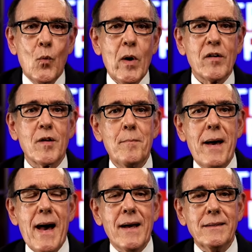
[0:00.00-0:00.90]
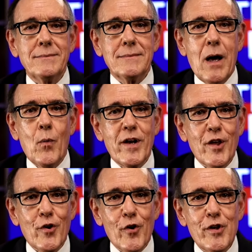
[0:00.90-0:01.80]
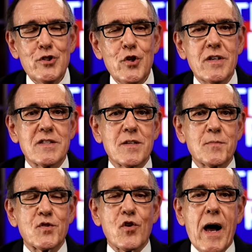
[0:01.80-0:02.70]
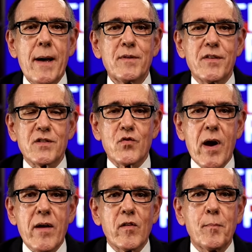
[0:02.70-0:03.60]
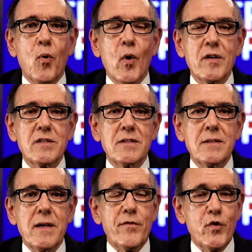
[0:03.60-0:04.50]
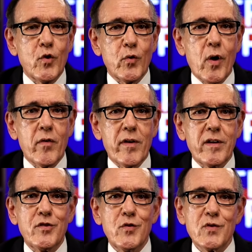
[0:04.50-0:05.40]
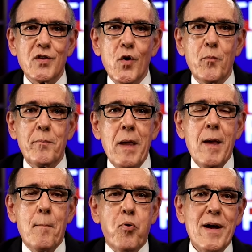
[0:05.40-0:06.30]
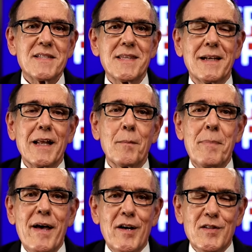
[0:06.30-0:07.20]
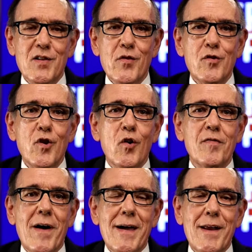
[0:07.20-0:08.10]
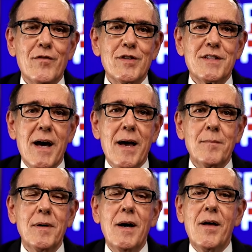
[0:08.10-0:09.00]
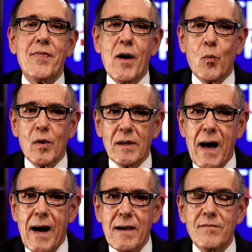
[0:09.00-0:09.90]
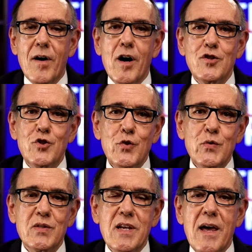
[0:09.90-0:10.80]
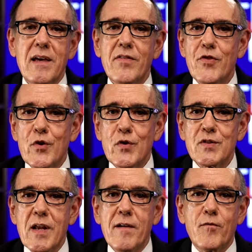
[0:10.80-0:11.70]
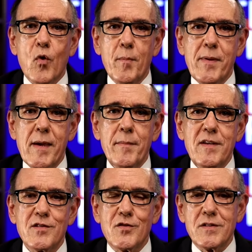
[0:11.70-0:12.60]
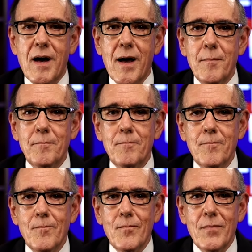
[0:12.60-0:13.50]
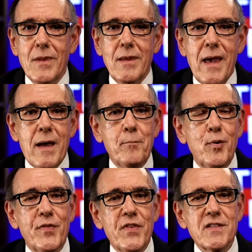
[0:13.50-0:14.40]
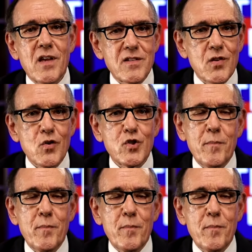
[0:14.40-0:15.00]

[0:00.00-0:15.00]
Welcome back. I want to encourage you to subscribe to the Strang Report. If you don't already do so, press the blue bell so you're notified every time that we're live, Tuesday and Thursday at 4 p.m. Eastern. And put this on social